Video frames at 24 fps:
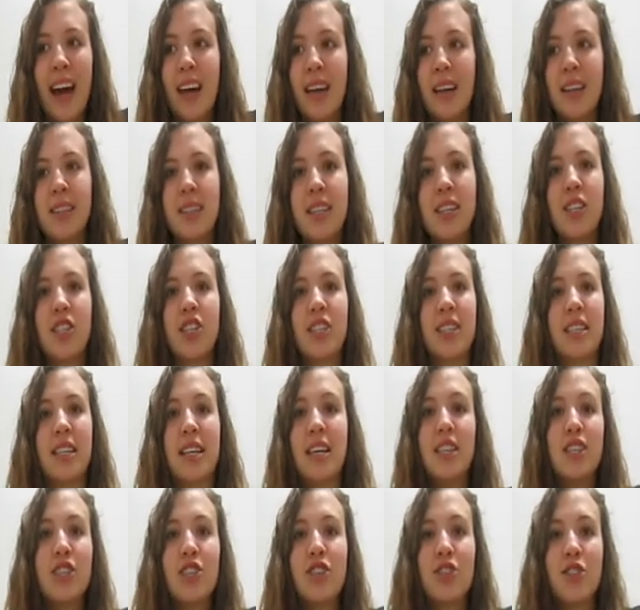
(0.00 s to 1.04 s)
It teaches
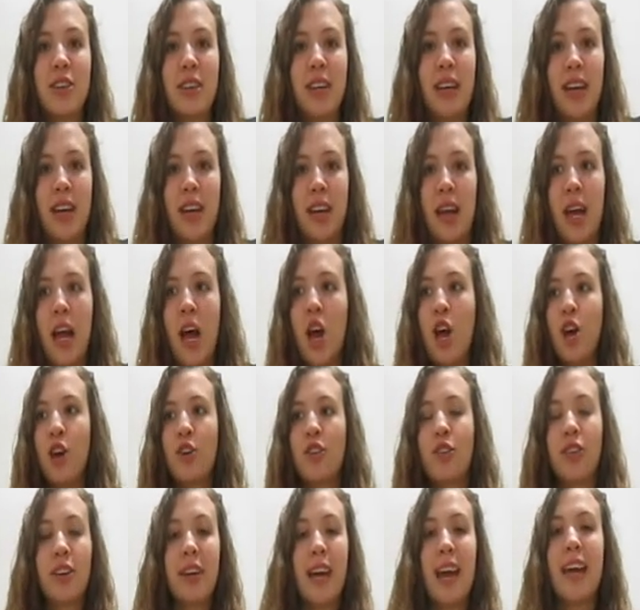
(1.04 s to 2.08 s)
history. It
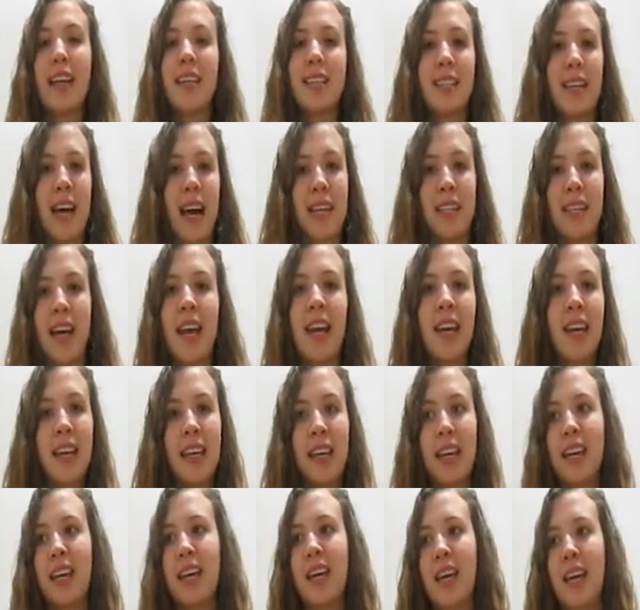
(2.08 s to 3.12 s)
creates
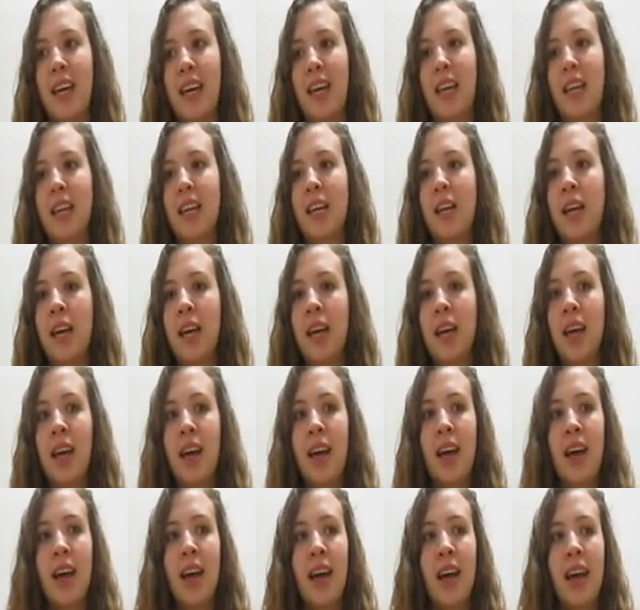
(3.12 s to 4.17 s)
identity. It
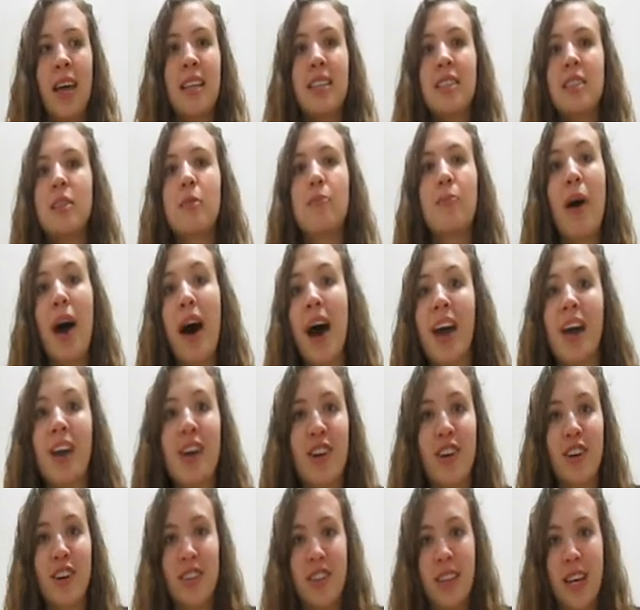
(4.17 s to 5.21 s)

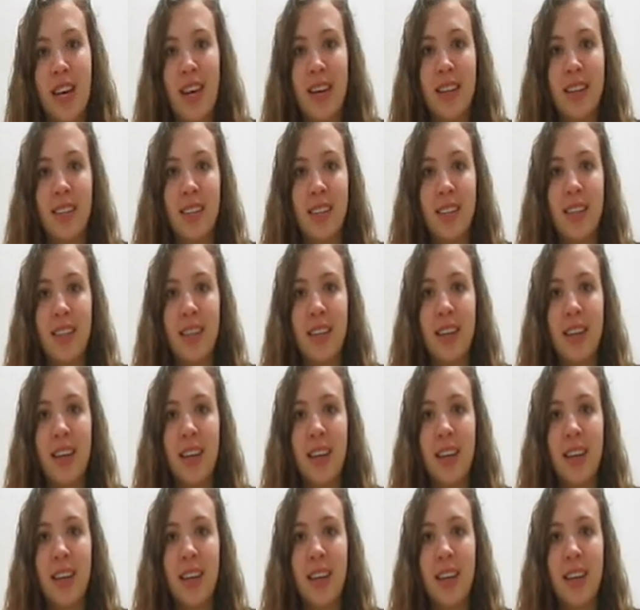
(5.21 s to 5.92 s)
inspires us.